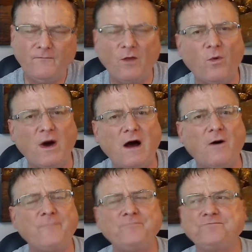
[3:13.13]

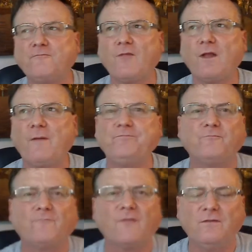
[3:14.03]
Wow.
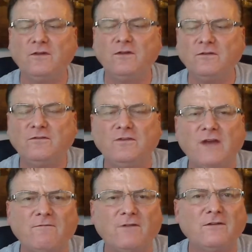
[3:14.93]
This is
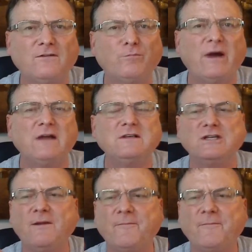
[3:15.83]
definitely spicy.